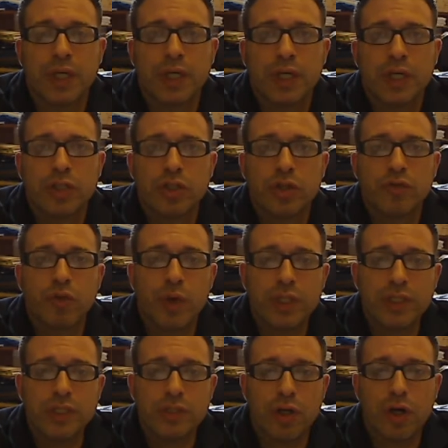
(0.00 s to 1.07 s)
So the
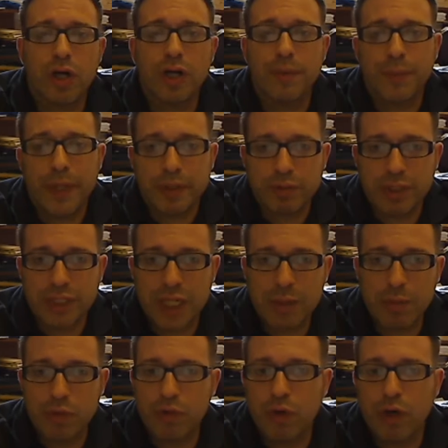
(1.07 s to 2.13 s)
voiceless R, as we
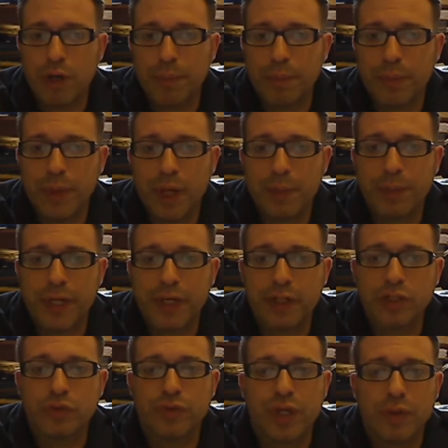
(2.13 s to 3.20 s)
stated before,
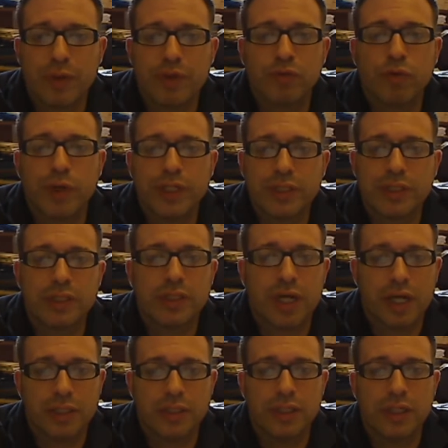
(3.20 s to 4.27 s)
appears following voiceless
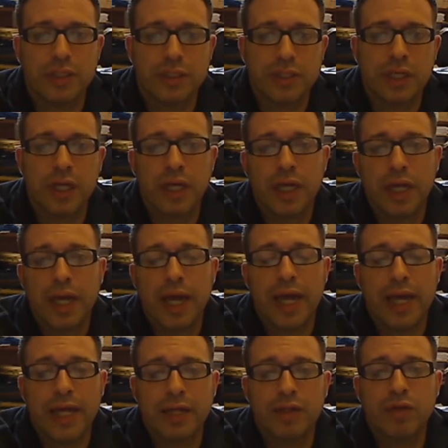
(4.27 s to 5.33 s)
consonants,
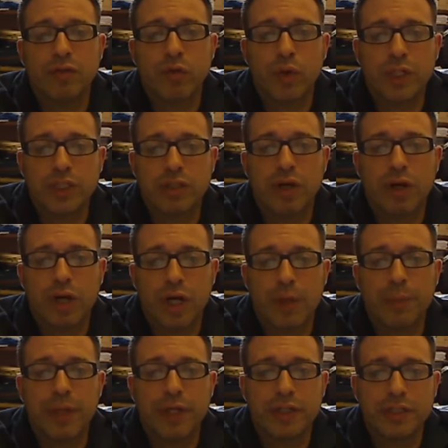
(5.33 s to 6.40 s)
and the voiced R
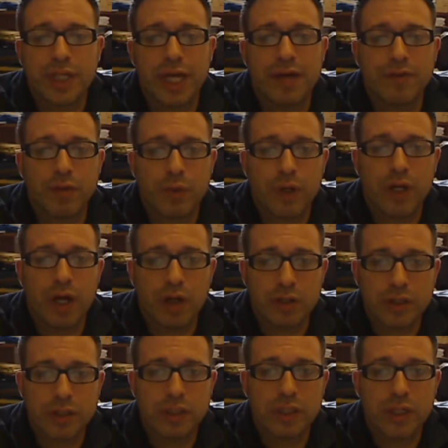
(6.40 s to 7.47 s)
appears everywhere
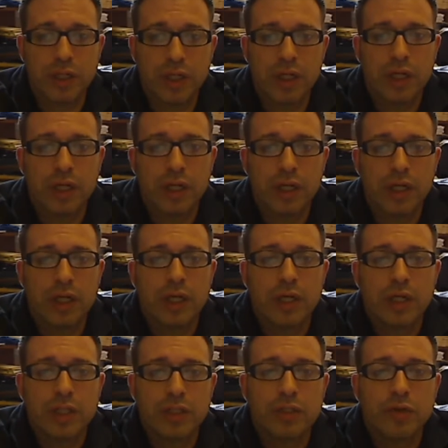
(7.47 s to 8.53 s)
else.
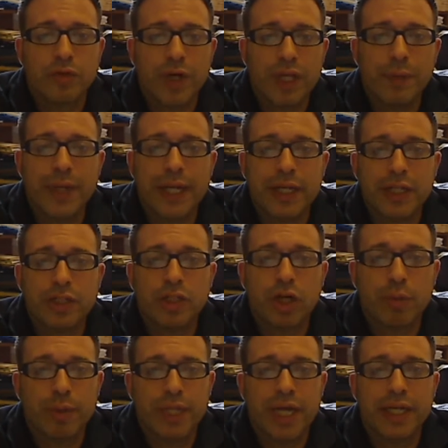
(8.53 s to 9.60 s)
So finally, we can
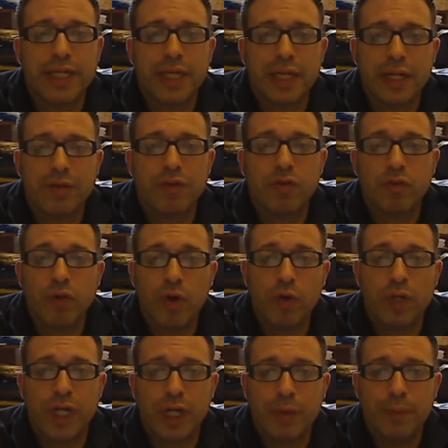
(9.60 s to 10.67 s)
determine the identity of the
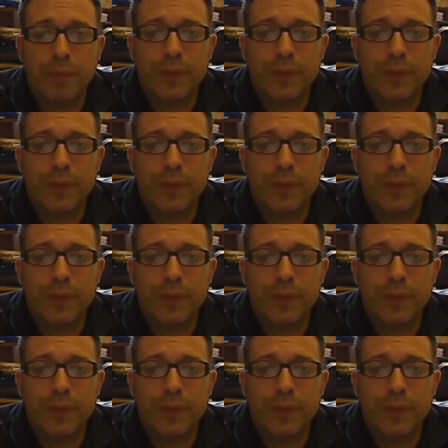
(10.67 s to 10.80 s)
phoneme